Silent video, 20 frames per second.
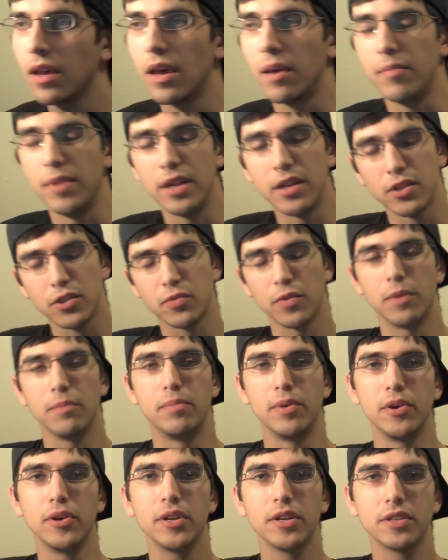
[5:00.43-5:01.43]
I mean, it's what
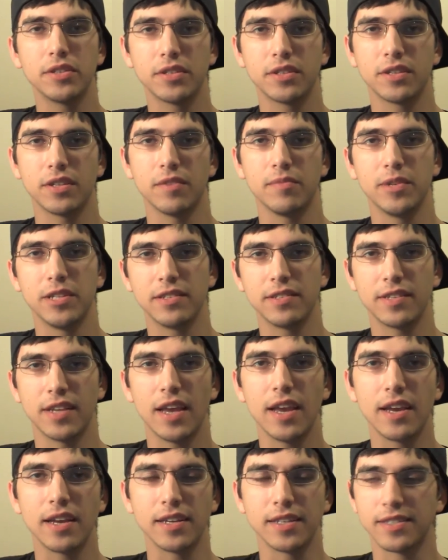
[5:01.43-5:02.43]
Buddhists have been
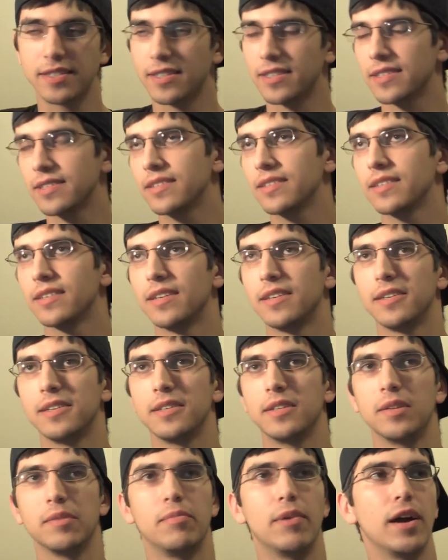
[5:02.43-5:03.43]
saying since
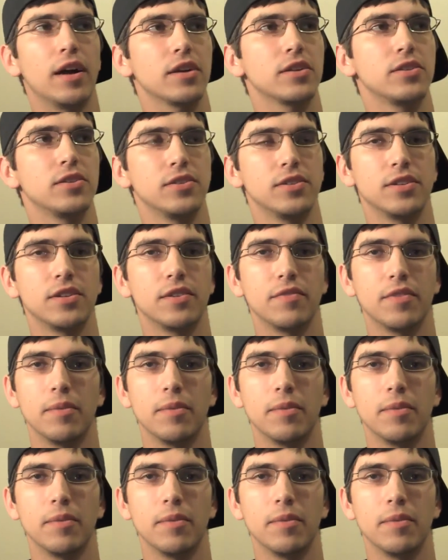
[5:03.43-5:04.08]
the Bakhtun of the